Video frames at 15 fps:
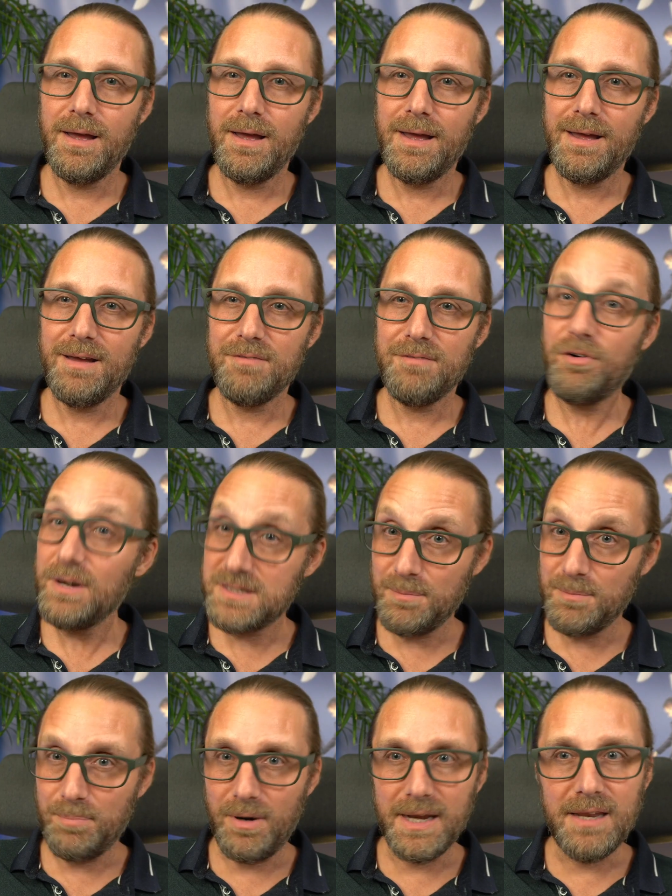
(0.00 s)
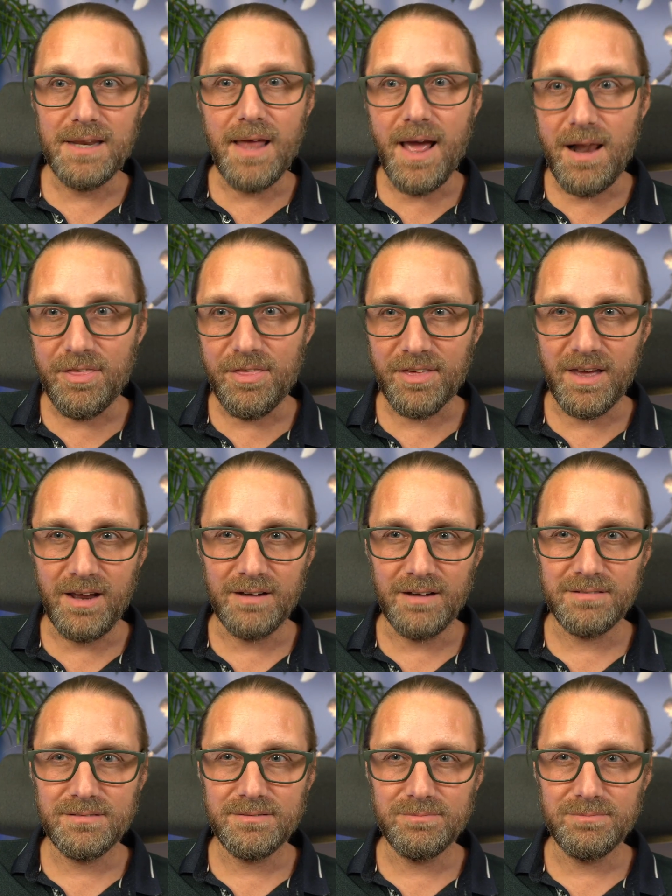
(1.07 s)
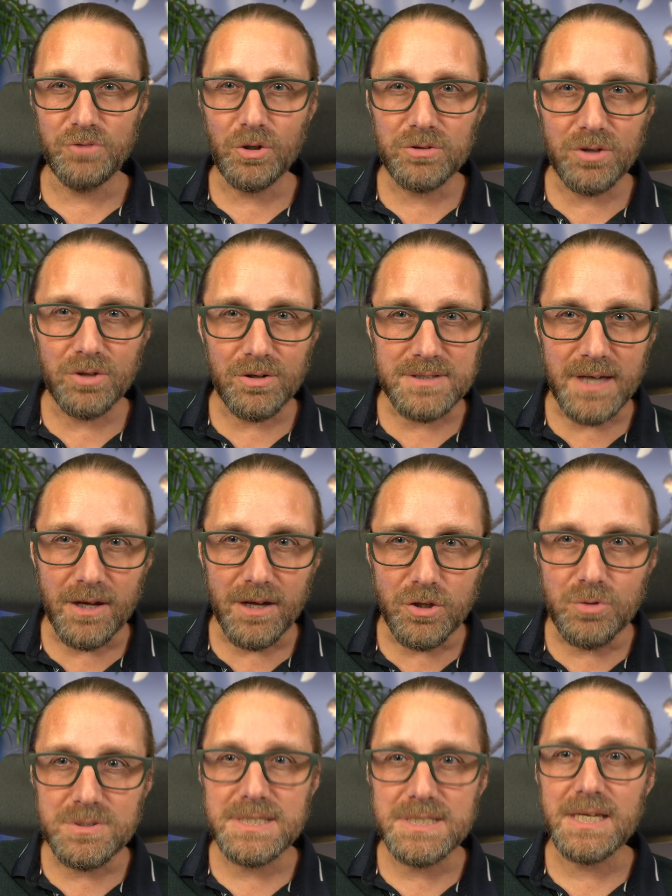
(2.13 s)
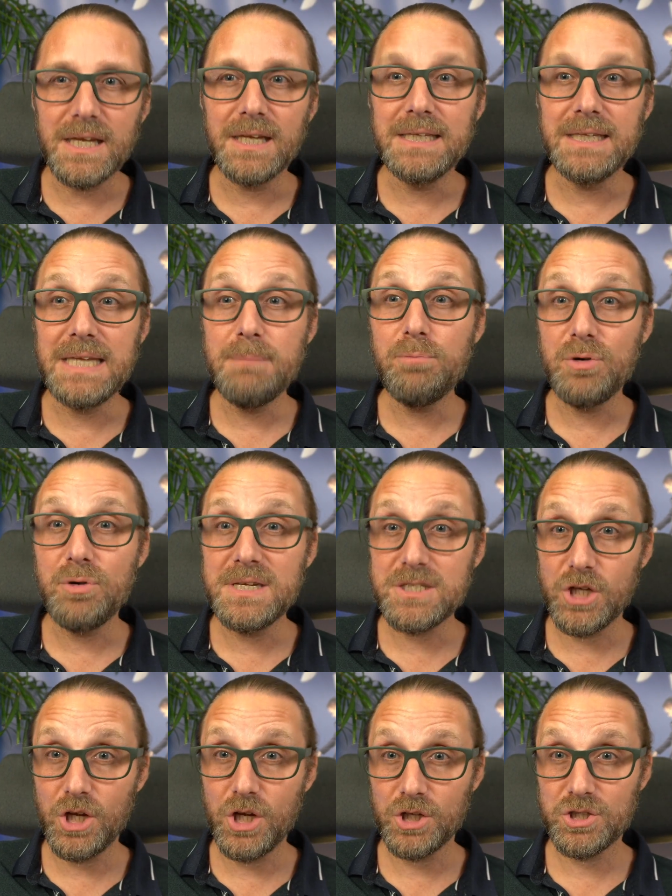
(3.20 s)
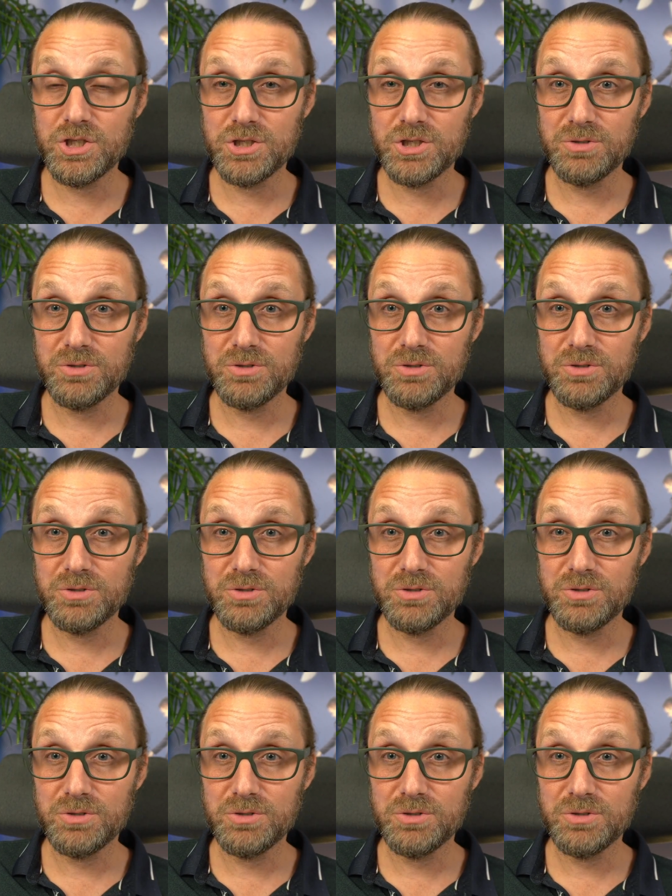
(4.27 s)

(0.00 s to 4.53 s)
For example, in healthcare, doctors are using deep research